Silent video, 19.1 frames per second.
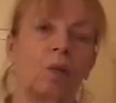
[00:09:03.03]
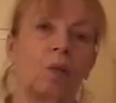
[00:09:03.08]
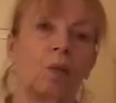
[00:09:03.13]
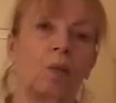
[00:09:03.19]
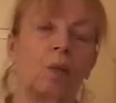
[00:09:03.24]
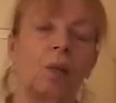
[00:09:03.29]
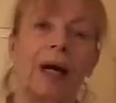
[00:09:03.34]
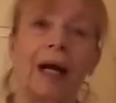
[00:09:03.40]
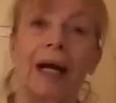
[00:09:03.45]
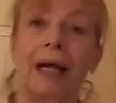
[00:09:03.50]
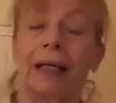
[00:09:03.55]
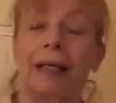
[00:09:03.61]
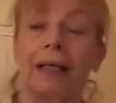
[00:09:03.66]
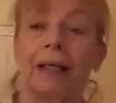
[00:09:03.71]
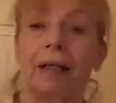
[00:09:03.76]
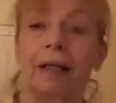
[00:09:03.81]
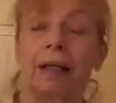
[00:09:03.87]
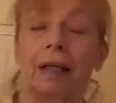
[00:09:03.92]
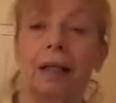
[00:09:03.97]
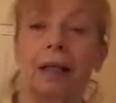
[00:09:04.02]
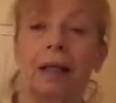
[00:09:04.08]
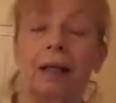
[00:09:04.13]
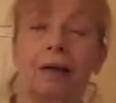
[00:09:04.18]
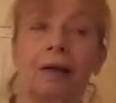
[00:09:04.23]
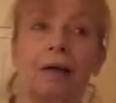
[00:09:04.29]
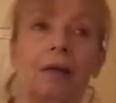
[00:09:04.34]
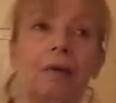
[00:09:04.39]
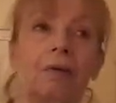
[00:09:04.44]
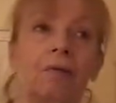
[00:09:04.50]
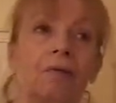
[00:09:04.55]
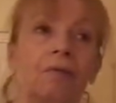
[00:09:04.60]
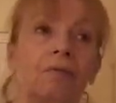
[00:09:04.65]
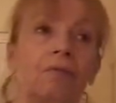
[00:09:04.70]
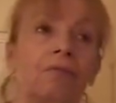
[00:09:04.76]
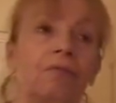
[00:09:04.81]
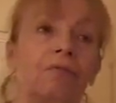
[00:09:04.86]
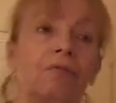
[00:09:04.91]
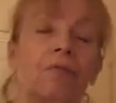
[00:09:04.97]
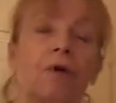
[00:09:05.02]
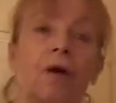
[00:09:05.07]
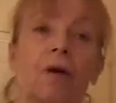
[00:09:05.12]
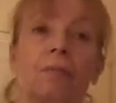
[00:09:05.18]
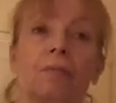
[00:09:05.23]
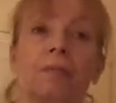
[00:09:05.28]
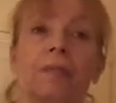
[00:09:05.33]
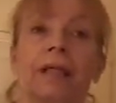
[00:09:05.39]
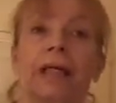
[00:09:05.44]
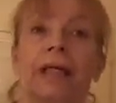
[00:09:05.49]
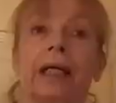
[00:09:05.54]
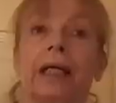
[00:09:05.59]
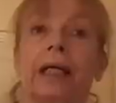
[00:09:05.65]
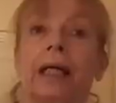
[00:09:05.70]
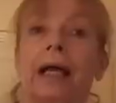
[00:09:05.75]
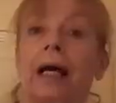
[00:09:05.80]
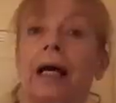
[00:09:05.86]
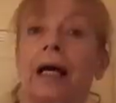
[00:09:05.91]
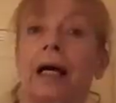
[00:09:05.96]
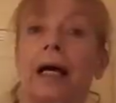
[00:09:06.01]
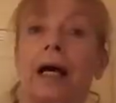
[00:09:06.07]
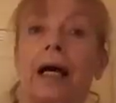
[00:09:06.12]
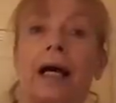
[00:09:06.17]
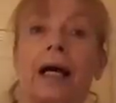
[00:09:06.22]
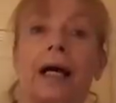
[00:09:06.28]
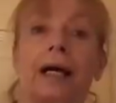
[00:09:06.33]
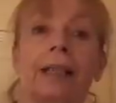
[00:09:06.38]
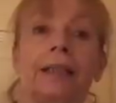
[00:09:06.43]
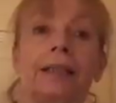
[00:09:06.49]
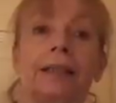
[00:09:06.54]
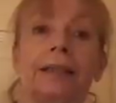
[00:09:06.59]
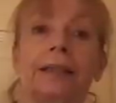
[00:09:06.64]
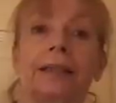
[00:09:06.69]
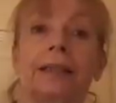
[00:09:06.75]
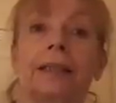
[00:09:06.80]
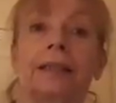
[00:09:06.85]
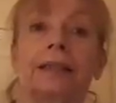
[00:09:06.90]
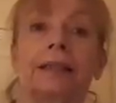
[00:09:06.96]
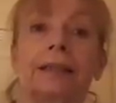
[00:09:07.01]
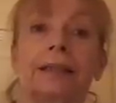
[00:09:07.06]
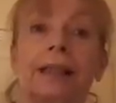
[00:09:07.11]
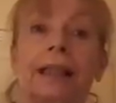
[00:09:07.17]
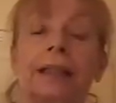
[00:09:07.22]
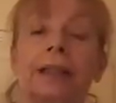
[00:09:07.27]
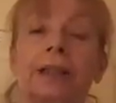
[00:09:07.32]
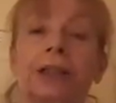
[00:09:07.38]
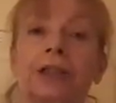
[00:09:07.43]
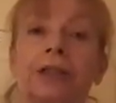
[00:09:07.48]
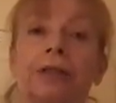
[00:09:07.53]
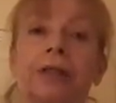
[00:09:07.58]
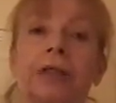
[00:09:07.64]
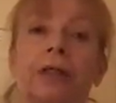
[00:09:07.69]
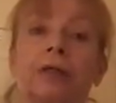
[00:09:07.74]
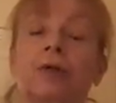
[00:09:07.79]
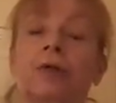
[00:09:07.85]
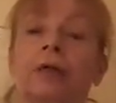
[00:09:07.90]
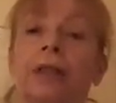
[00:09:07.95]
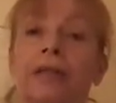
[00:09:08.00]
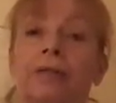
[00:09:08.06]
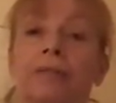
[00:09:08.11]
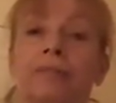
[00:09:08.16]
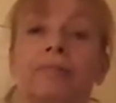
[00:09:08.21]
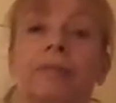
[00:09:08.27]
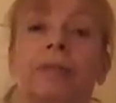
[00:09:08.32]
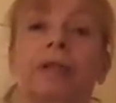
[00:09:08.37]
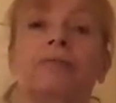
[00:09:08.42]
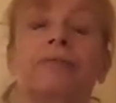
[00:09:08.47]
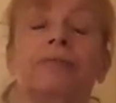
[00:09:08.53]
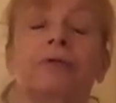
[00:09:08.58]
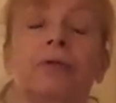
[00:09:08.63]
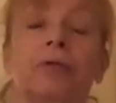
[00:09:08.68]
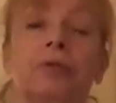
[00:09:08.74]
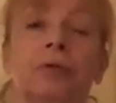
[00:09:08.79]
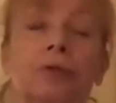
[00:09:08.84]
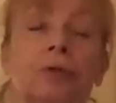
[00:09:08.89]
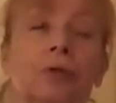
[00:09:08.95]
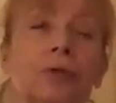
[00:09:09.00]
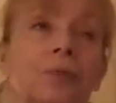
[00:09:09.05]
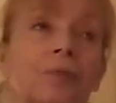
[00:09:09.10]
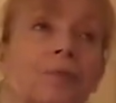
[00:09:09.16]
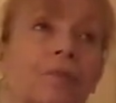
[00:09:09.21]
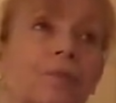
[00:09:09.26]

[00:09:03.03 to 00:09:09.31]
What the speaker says: When, from the 18th century or even before,